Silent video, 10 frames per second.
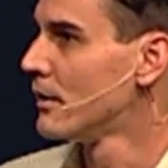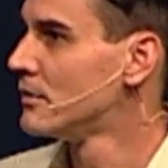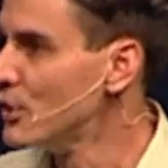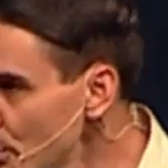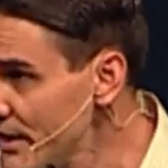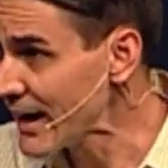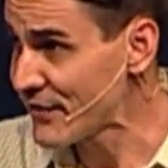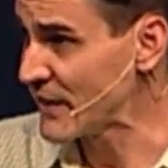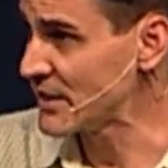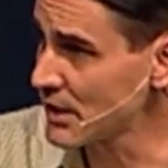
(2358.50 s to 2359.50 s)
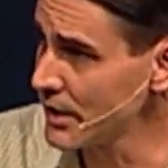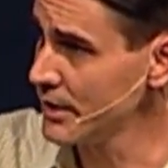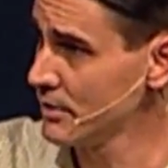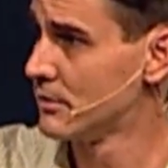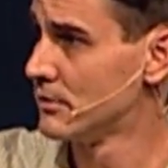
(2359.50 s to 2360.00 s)
Do you want to die
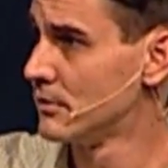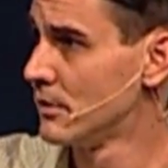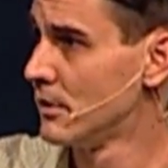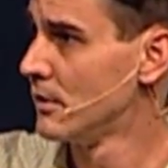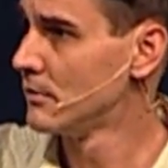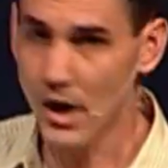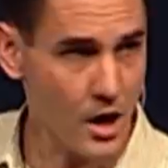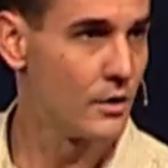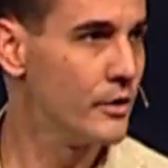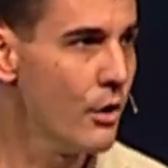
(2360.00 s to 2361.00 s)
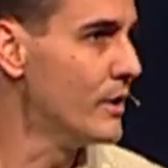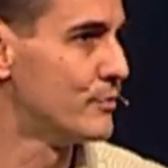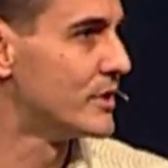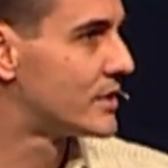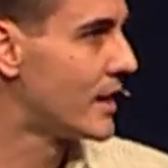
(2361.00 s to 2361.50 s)
physically? No, no one
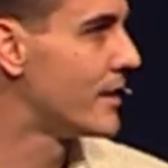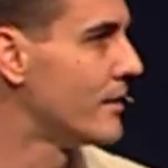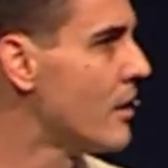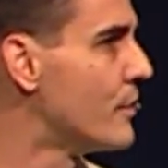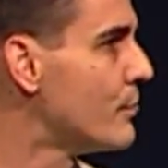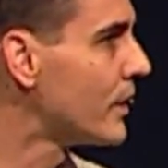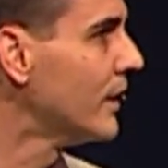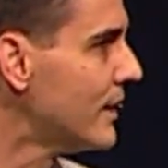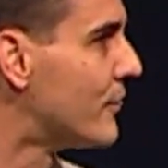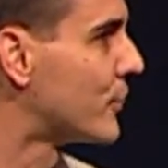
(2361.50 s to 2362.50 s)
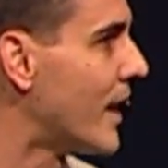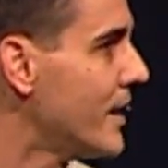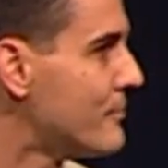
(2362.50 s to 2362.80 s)
would say that. No, we want to live, right?